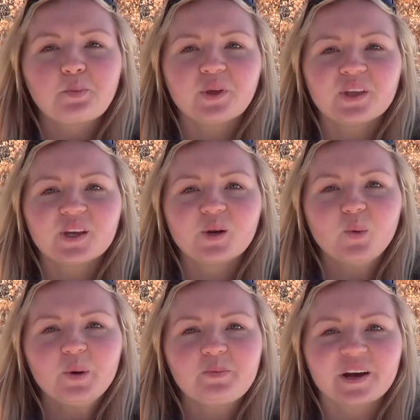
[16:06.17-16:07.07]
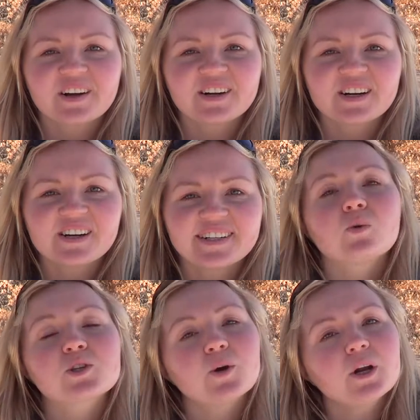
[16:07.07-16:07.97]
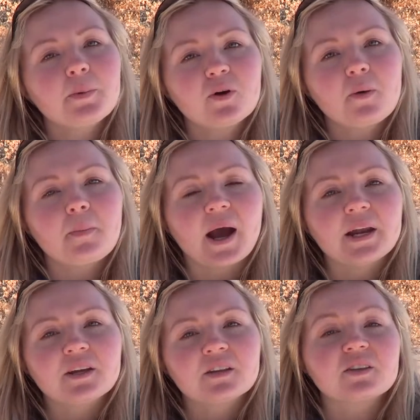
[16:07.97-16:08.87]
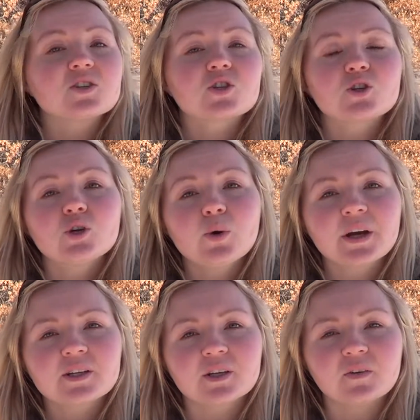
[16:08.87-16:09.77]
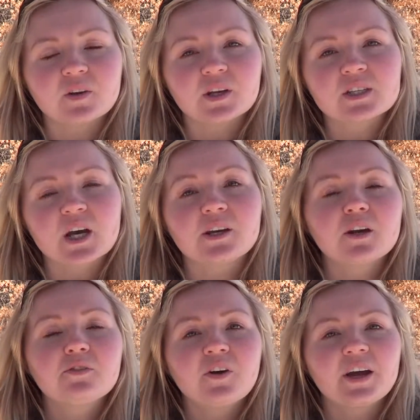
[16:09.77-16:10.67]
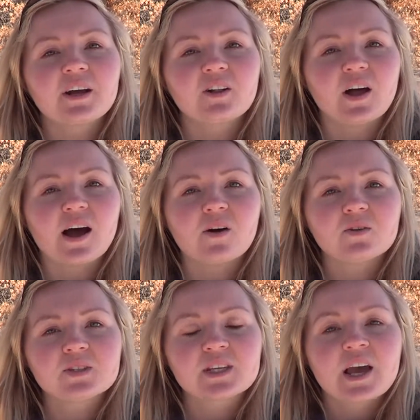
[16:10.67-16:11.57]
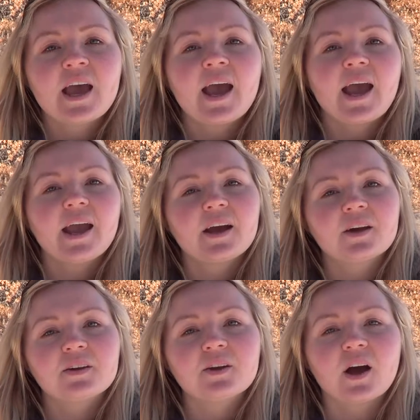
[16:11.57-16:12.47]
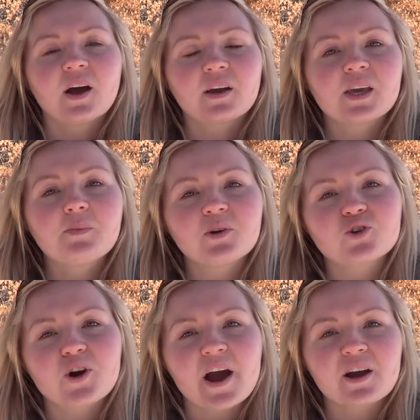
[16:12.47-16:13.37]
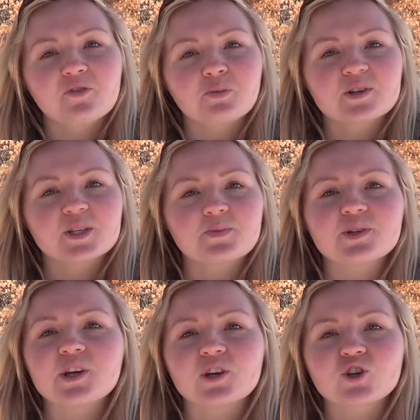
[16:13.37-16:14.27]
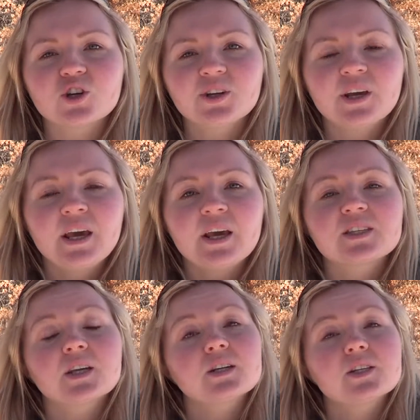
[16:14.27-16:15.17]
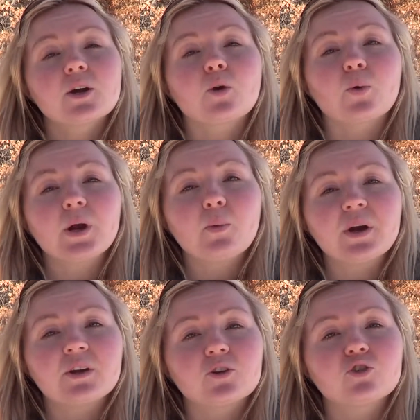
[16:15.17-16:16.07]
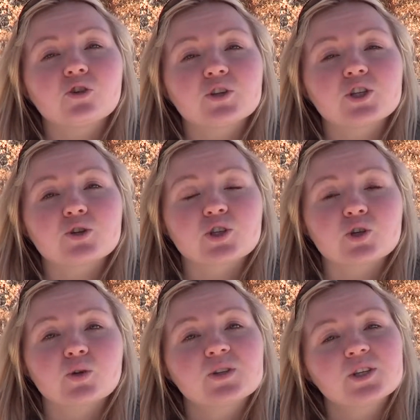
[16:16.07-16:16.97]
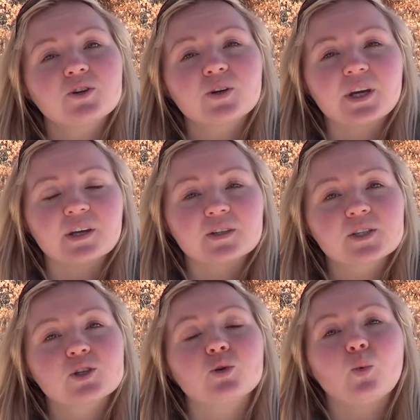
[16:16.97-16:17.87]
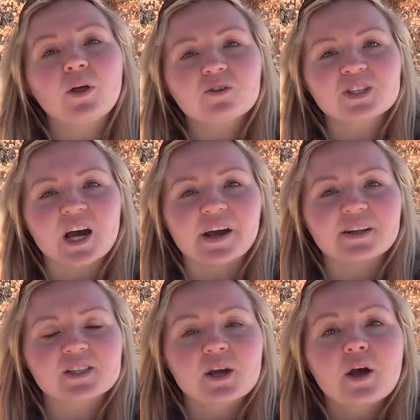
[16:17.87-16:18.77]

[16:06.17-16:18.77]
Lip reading: Pileated woodpecker. What's great about combining these two activities, identifying clouds and keeping track of precipitation, is that it's a great way to introduce your students and your kids to weather science,